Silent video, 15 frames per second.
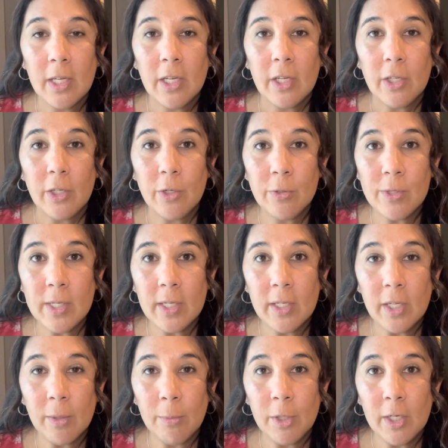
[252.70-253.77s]
using
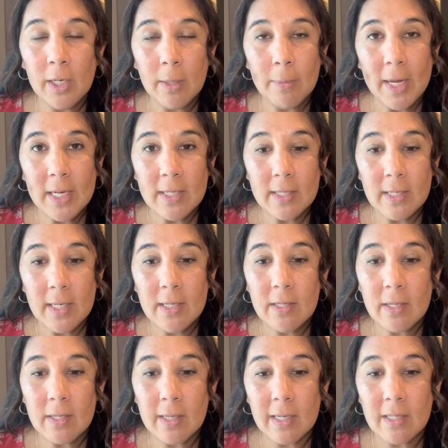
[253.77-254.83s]
community-based needs
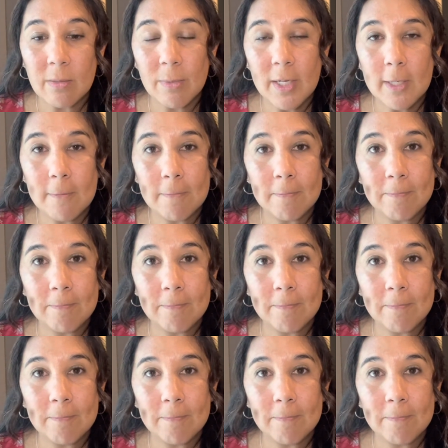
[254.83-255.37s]
assessment